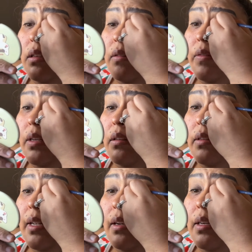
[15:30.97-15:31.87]
Follow
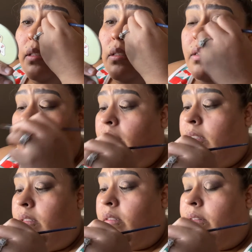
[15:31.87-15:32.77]
that line to cut
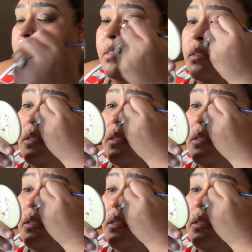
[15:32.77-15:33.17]
this crease.